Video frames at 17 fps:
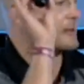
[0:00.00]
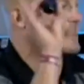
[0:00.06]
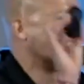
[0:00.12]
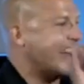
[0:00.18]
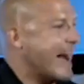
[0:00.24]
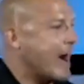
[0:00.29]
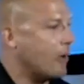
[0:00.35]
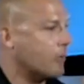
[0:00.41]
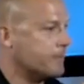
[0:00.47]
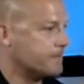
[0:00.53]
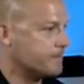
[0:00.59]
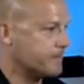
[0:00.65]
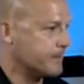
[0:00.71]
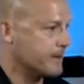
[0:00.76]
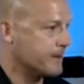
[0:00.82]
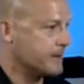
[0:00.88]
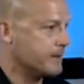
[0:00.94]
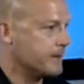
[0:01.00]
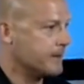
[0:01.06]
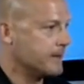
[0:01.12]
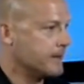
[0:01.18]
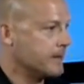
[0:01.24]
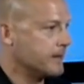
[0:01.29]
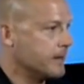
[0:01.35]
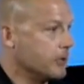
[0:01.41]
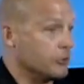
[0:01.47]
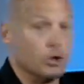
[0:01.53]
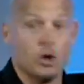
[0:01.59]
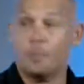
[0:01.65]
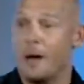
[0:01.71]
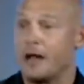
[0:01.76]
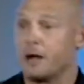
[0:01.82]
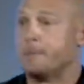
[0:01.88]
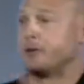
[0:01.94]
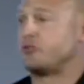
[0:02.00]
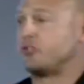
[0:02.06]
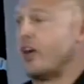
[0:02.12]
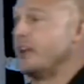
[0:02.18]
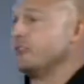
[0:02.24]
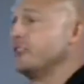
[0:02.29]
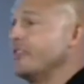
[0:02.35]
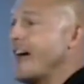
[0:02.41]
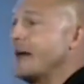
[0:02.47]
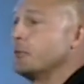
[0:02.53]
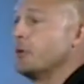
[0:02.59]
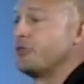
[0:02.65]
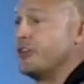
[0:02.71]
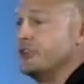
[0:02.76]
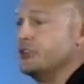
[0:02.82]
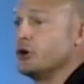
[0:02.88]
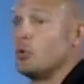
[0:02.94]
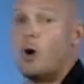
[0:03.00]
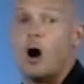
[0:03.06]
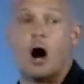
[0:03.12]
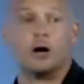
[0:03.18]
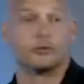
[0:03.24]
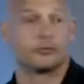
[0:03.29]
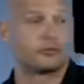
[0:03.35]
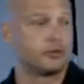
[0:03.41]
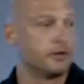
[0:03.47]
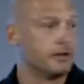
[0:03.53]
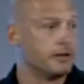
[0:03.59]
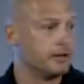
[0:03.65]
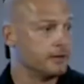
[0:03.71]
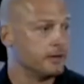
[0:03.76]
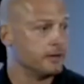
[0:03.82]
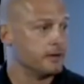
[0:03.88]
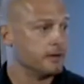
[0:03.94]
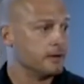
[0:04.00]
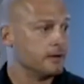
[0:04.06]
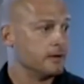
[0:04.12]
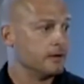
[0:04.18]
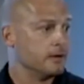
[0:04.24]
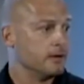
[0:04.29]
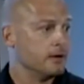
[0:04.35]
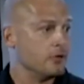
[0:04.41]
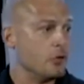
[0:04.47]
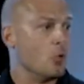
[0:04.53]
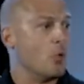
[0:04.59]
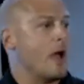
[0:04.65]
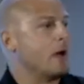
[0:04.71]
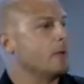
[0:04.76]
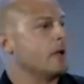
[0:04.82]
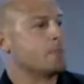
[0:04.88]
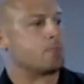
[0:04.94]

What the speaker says: and doubt. You better be changing that within your walls. The way we